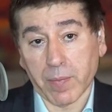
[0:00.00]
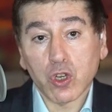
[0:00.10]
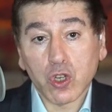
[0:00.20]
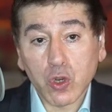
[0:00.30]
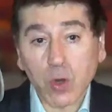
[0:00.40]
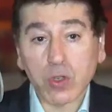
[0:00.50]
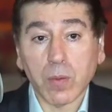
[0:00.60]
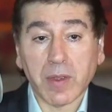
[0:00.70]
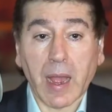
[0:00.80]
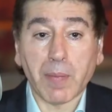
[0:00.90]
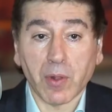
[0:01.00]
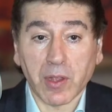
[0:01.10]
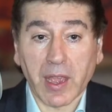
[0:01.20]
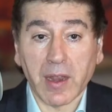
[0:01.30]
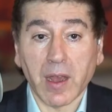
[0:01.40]
Short-term capital
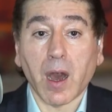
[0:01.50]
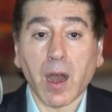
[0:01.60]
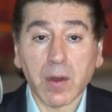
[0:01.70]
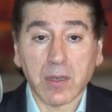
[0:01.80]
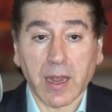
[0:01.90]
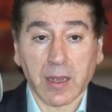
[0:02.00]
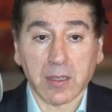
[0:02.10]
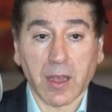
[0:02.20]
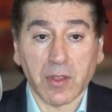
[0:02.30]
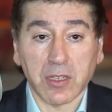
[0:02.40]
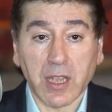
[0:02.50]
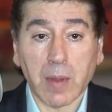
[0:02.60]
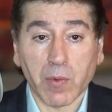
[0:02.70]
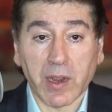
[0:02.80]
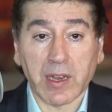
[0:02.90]
gain are taxed at the
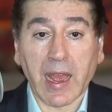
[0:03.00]
same rate